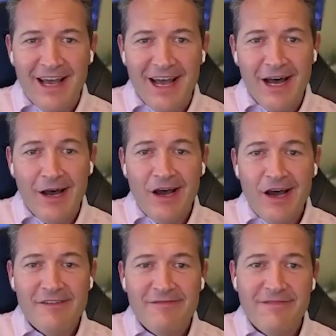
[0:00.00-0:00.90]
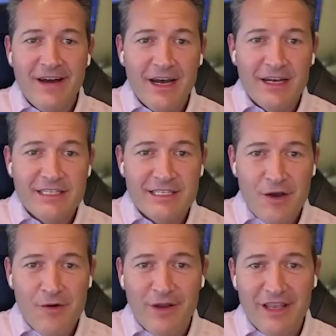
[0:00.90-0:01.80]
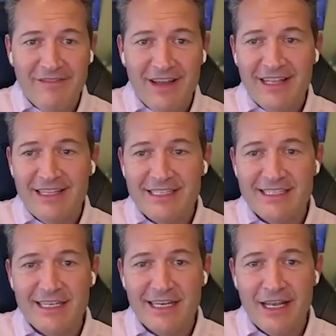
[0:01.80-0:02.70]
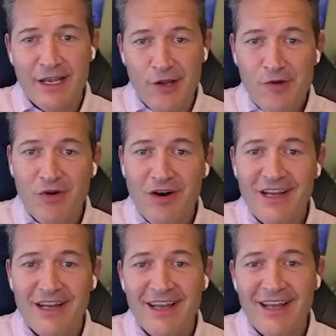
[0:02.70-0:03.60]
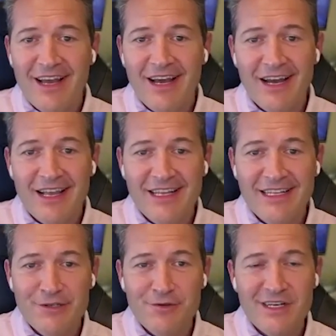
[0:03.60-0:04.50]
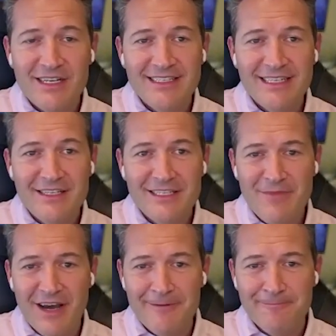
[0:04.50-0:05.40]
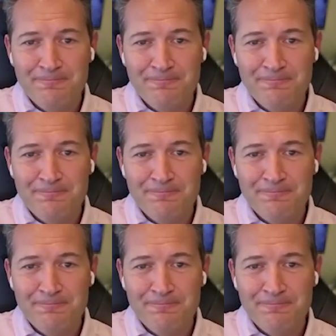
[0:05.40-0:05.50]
Atif, so you've got this new book. Can you tell us about it?